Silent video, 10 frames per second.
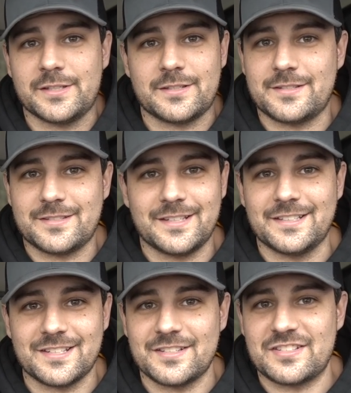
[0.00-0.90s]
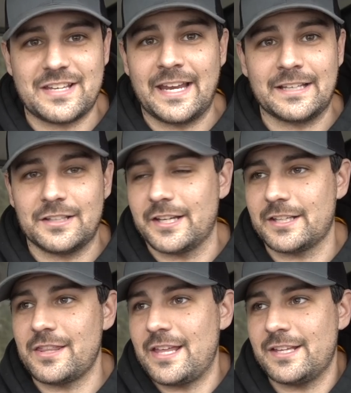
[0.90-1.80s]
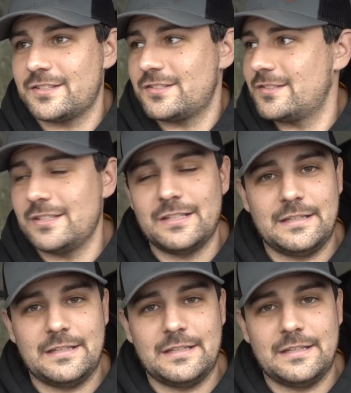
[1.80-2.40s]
It's, it's insane. Like, the, it's,